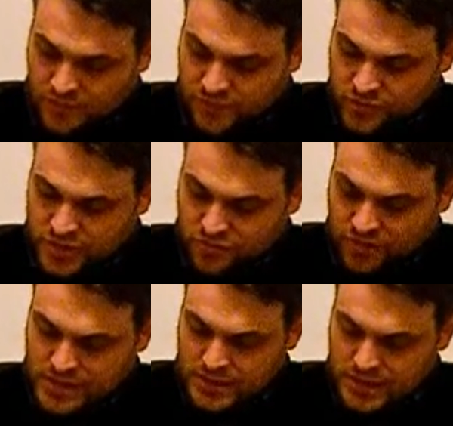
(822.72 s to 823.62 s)
For it is
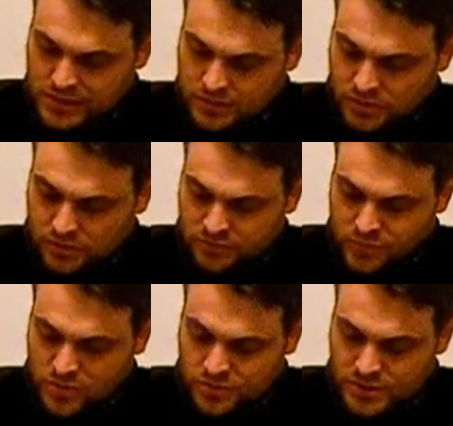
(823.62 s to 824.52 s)
written in the law of
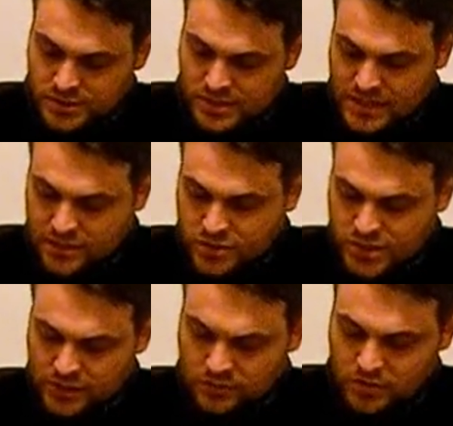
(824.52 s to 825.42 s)
Moses, Thou
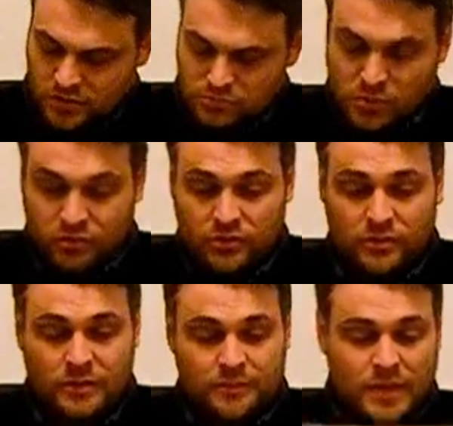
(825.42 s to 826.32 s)
shalt not
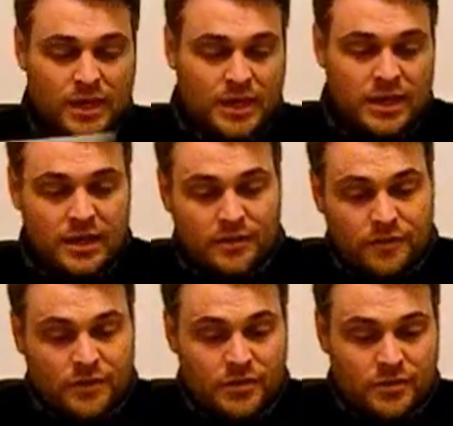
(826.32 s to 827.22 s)
muzzle
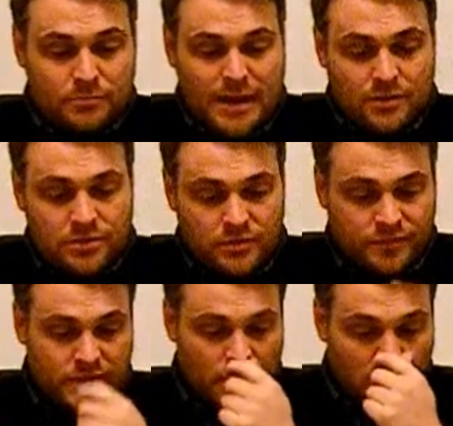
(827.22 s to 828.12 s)
the mouth
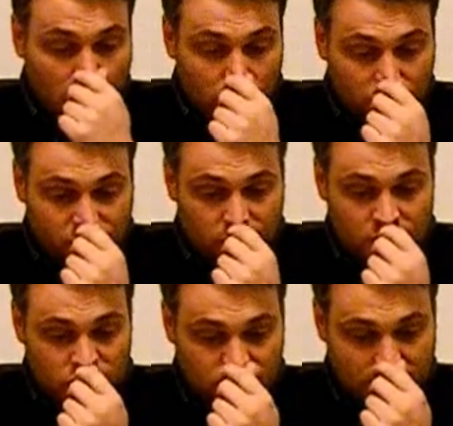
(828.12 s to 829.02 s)
of the ox
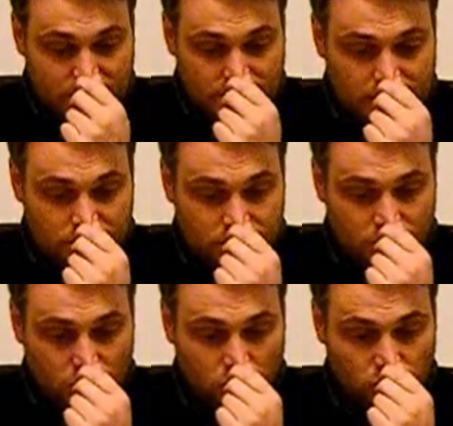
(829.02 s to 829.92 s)
that treadeth out the
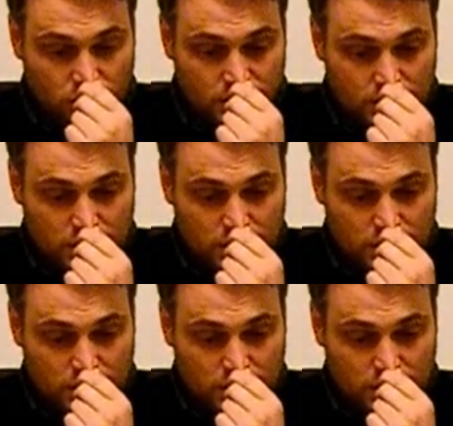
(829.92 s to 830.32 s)
corn.